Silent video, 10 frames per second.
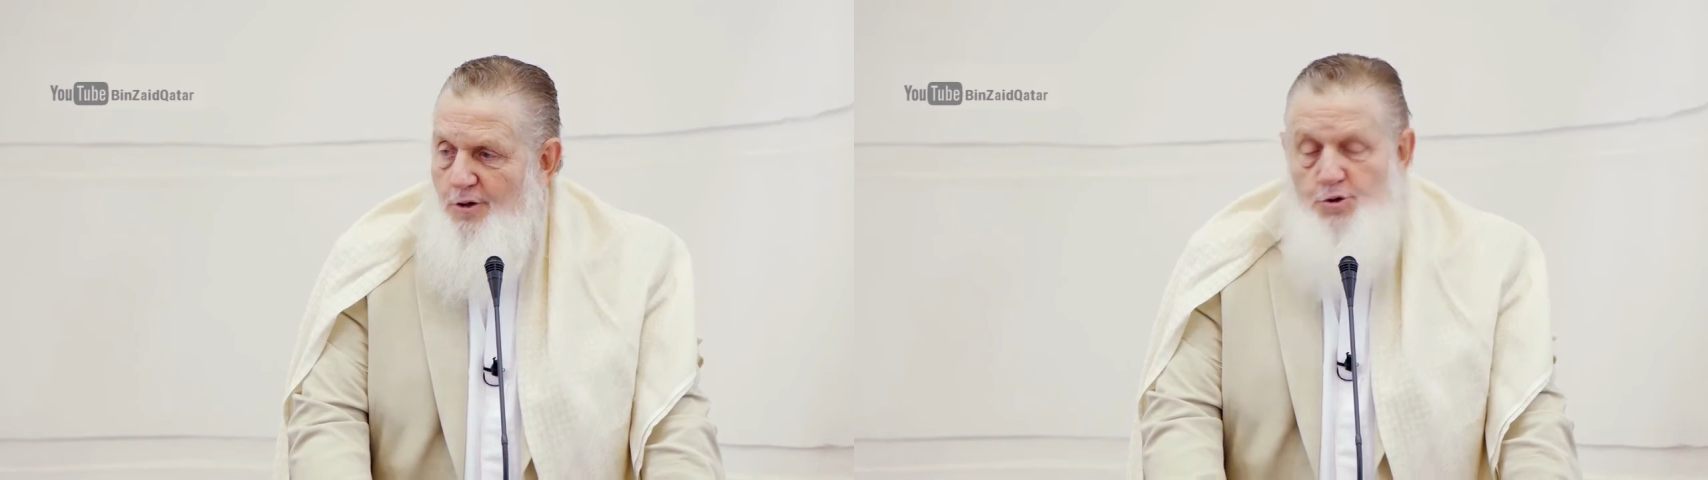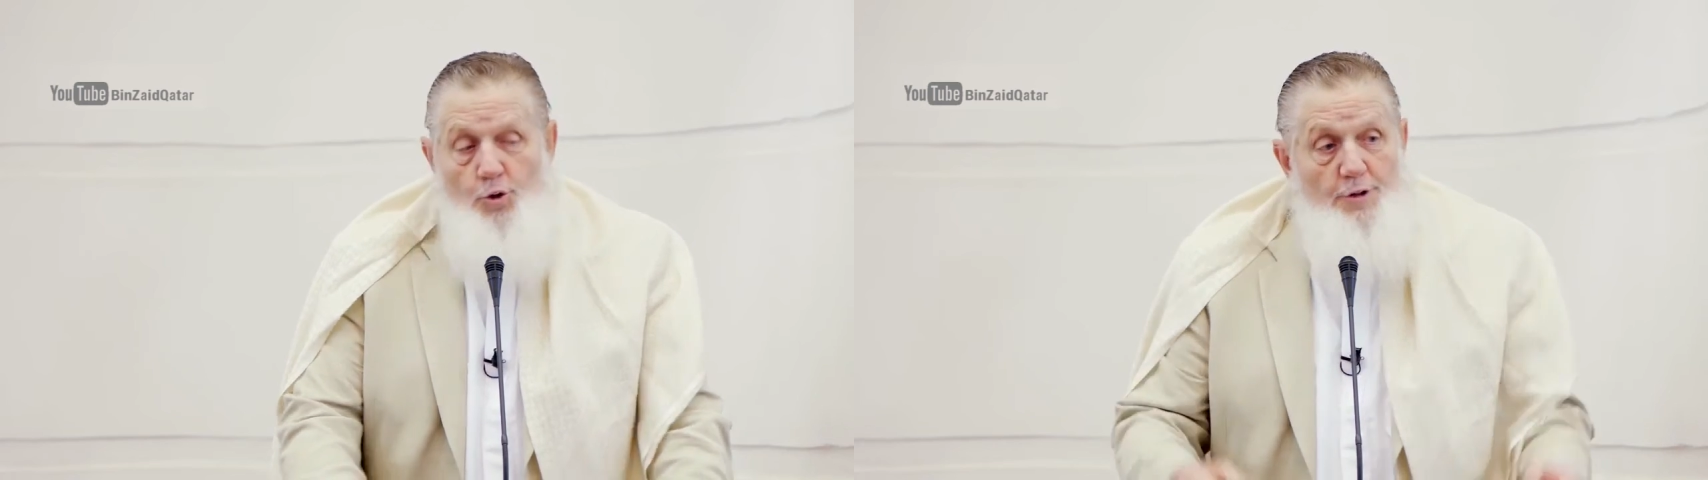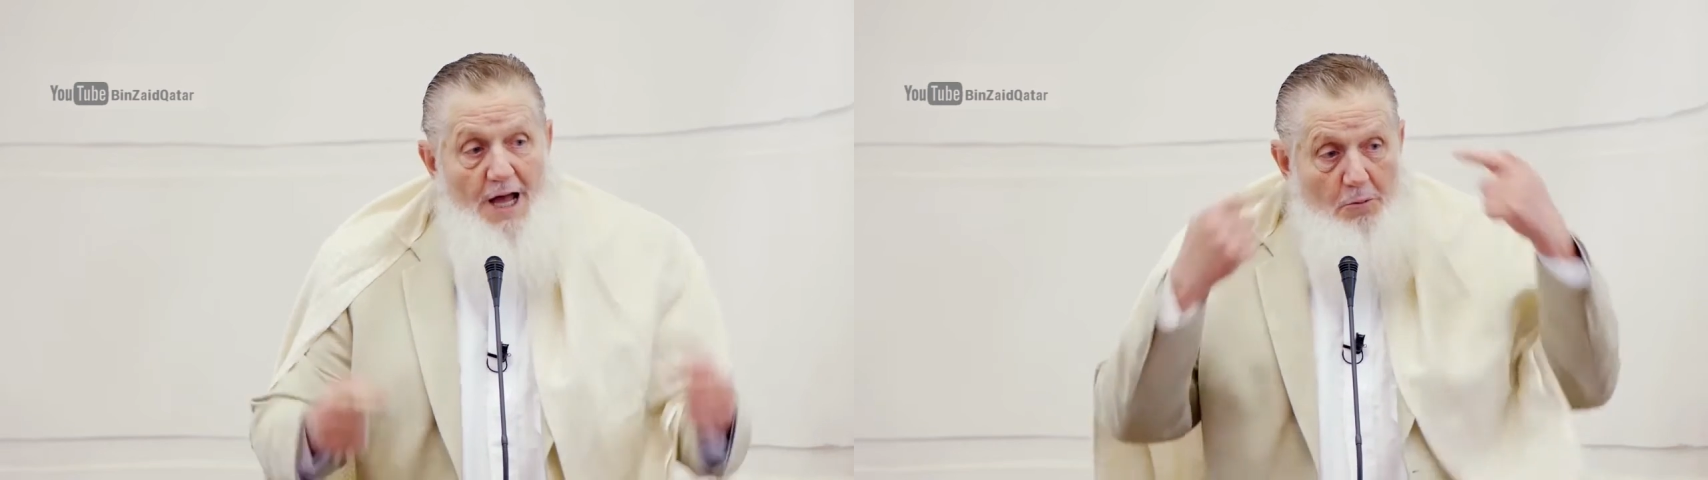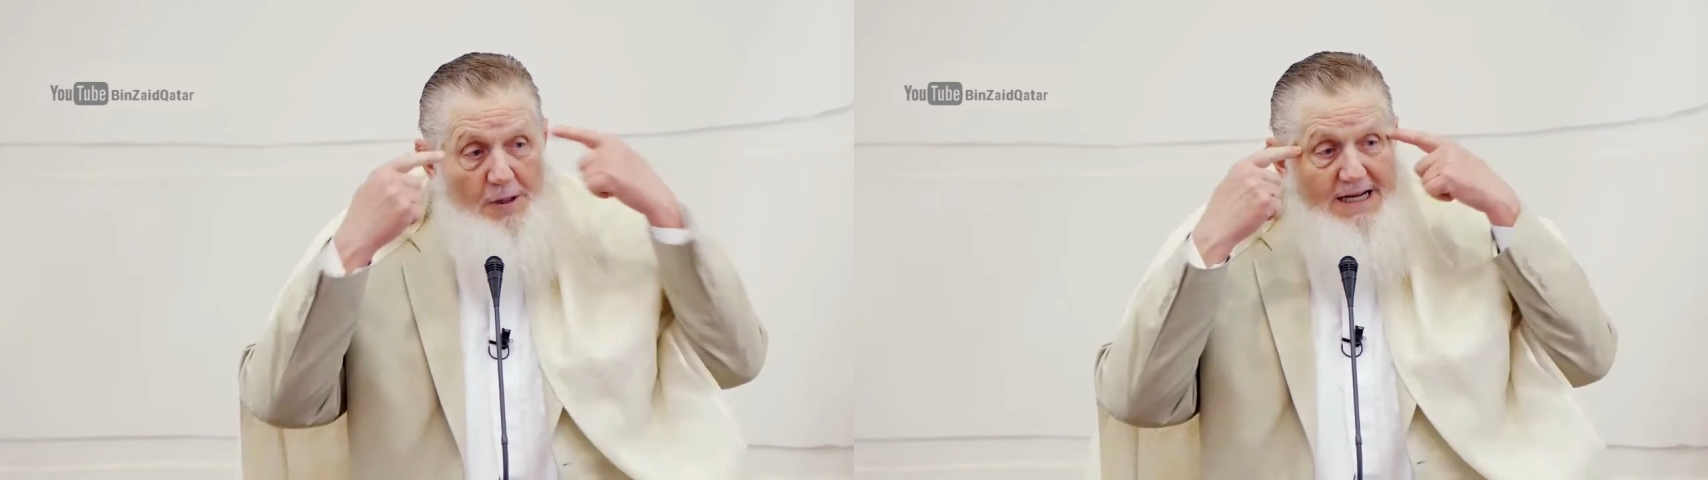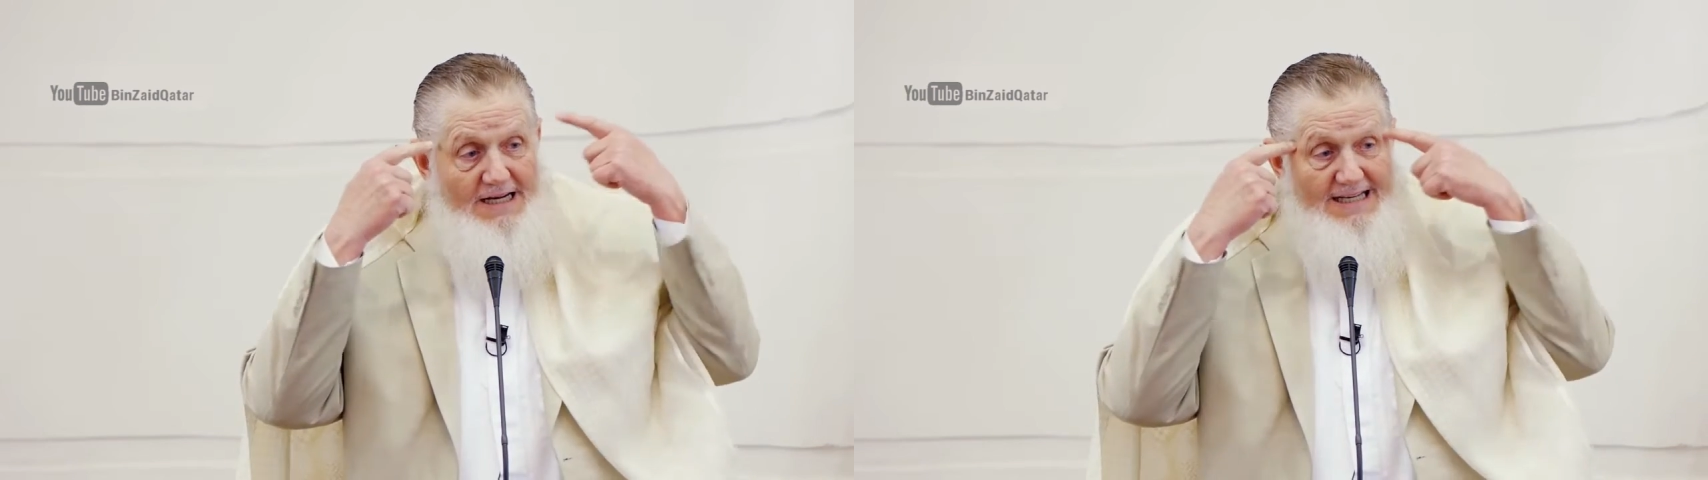So now
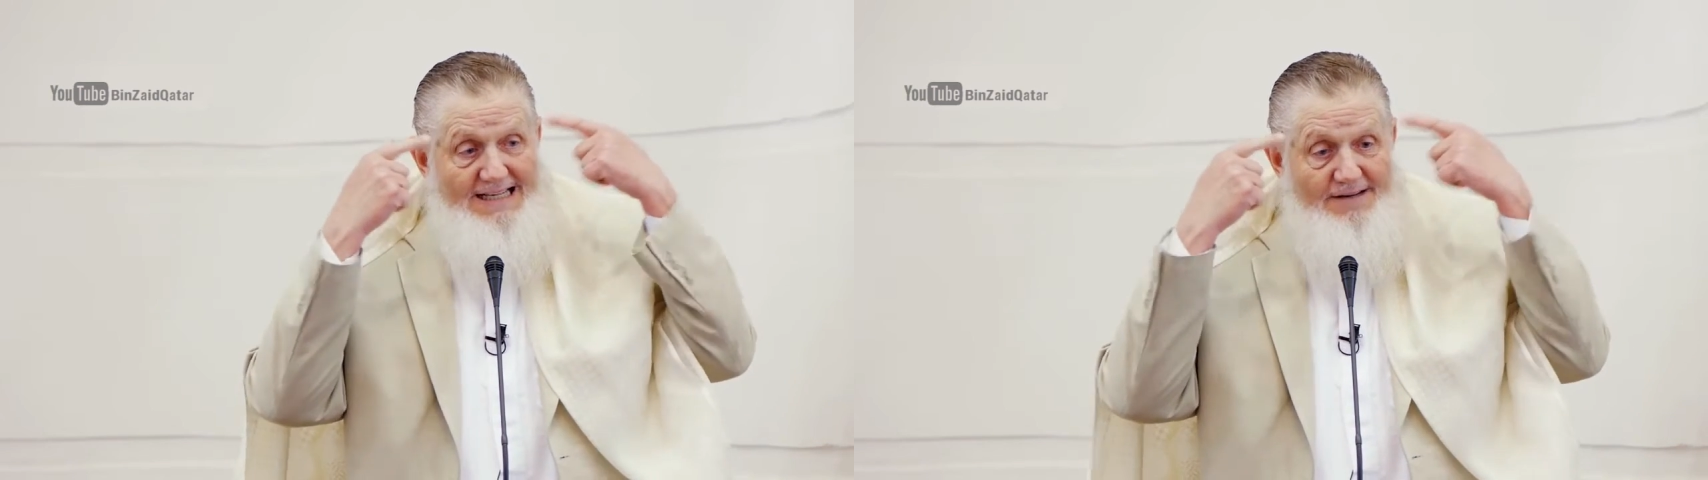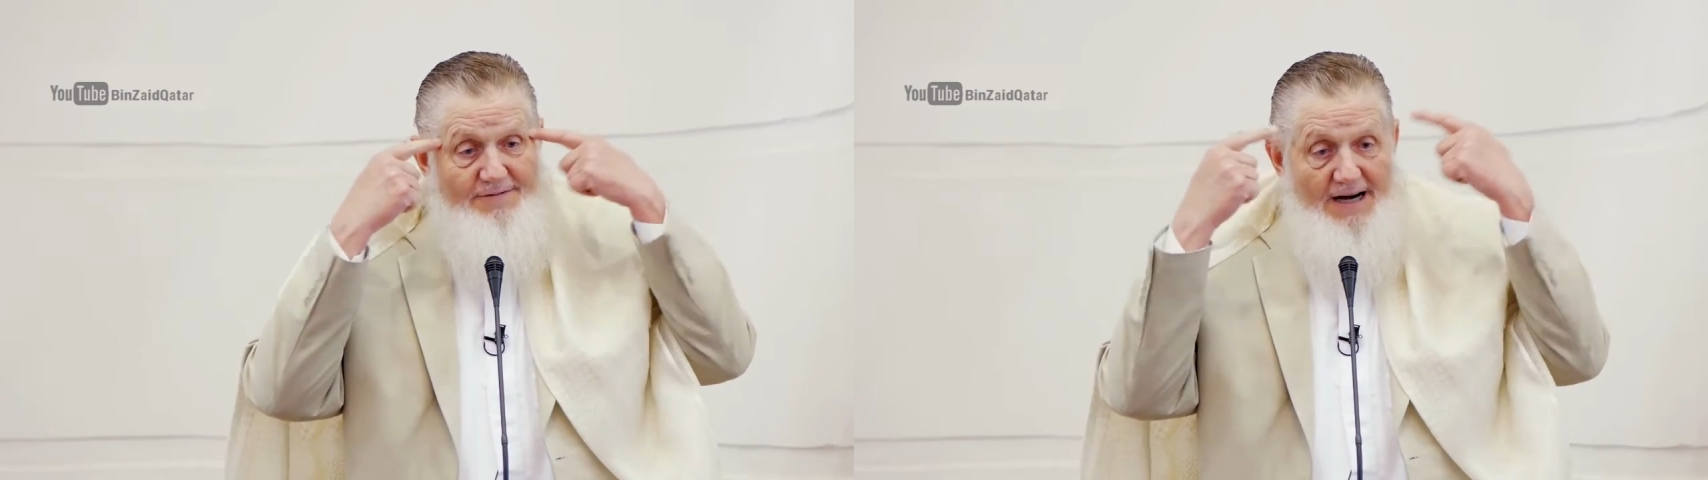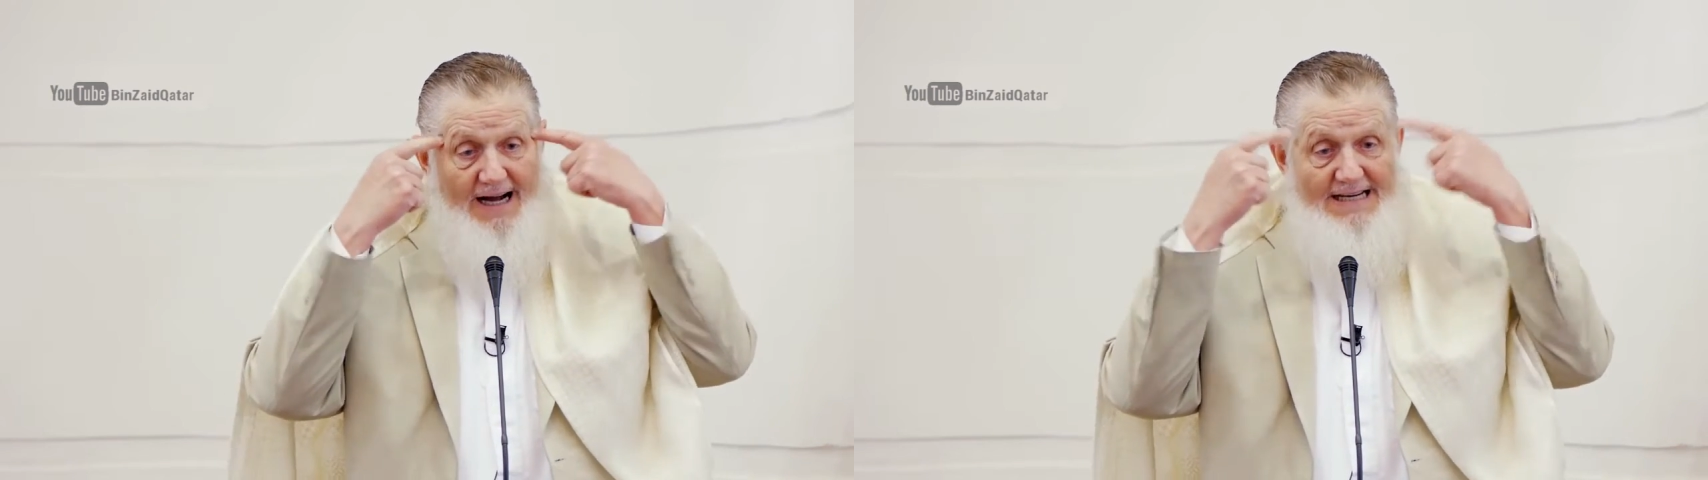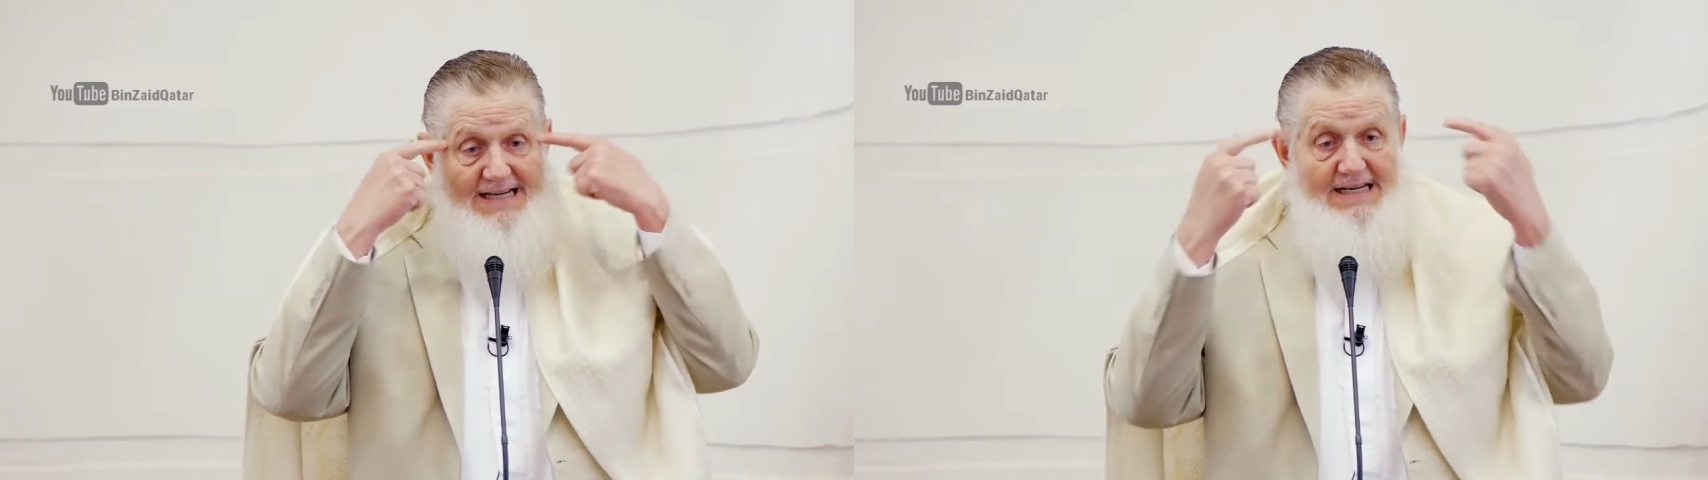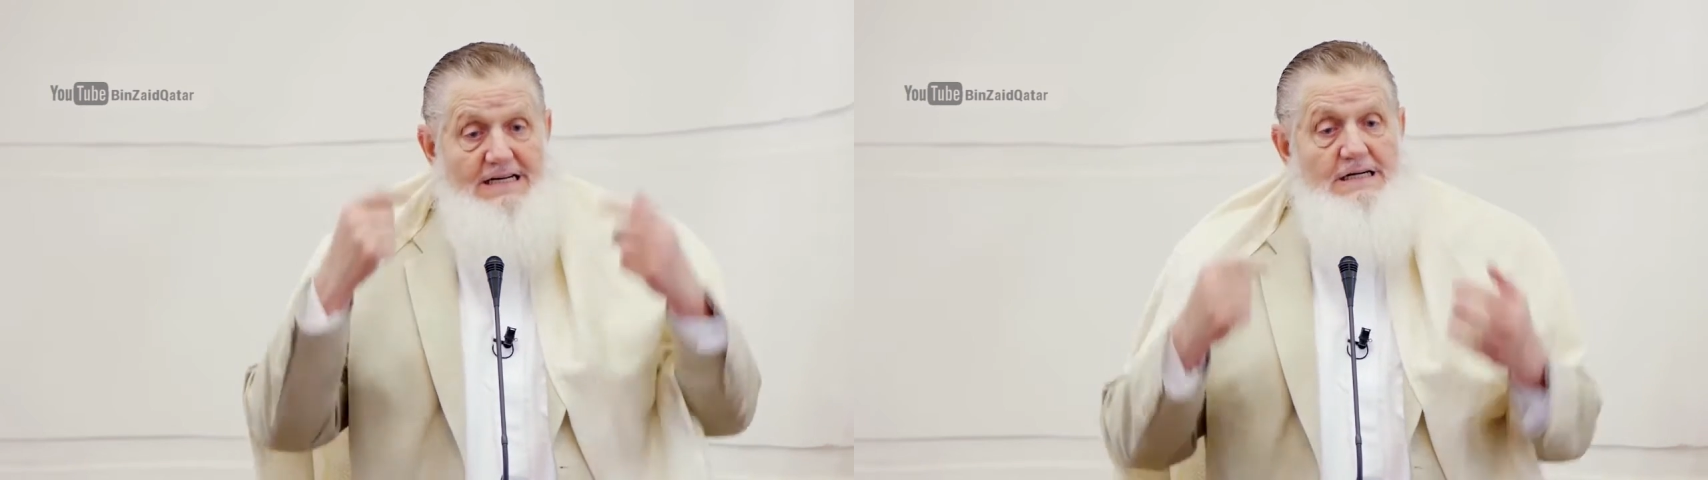we get a different
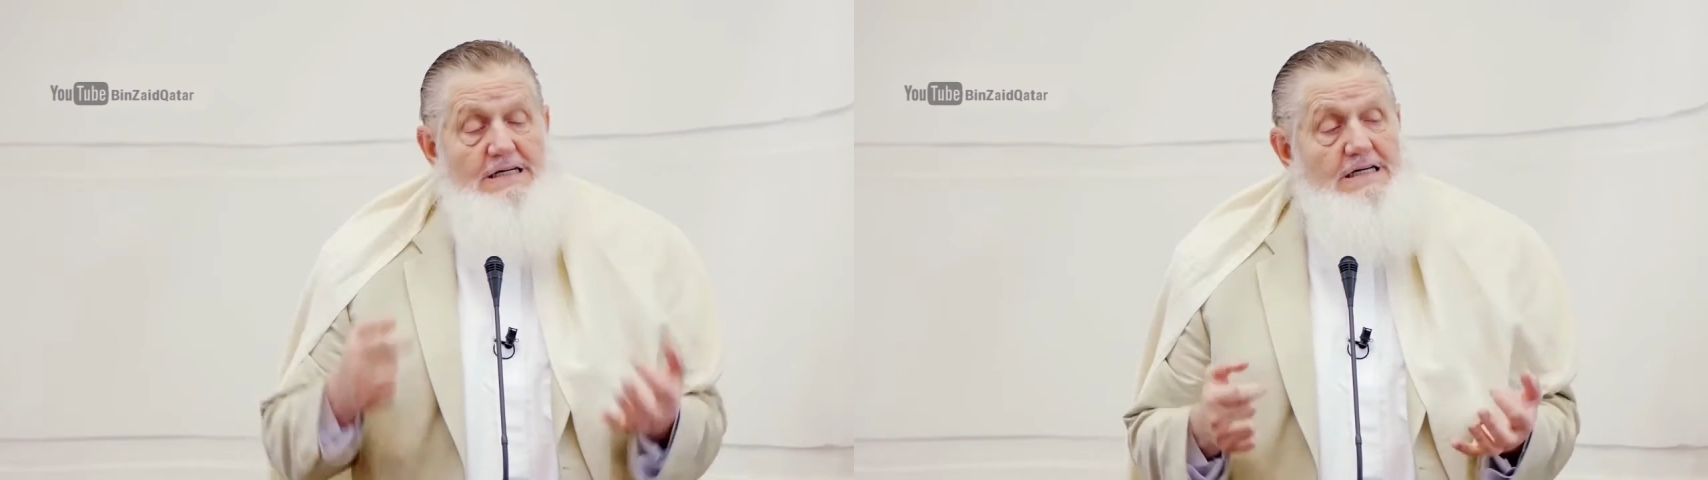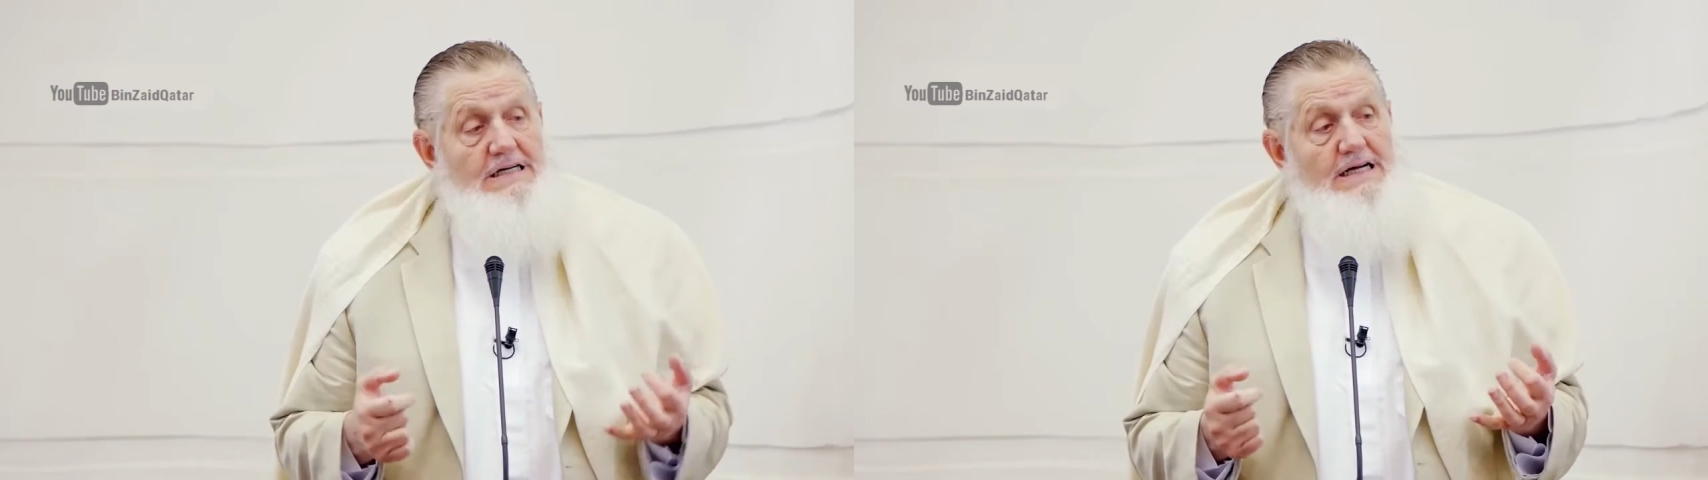idea.